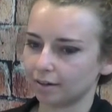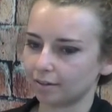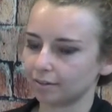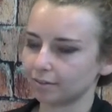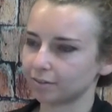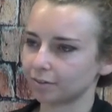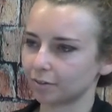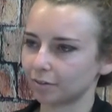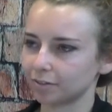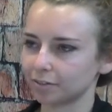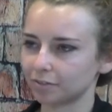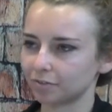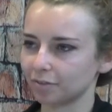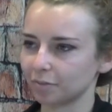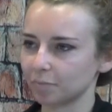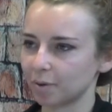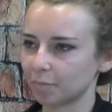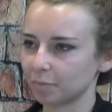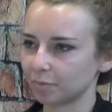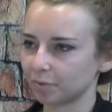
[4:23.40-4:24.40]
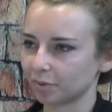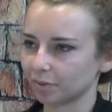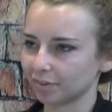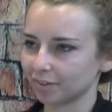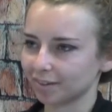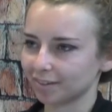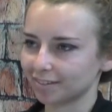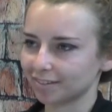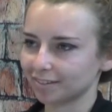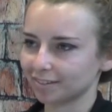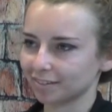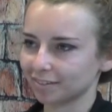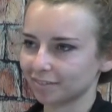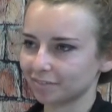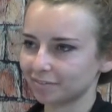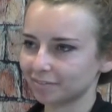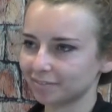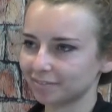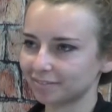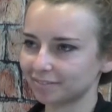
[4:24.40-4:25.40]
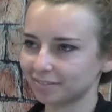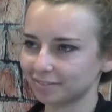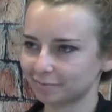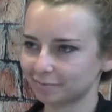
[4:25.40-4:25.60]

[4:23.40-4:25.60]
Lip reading: and it's hard to remember all that stuff.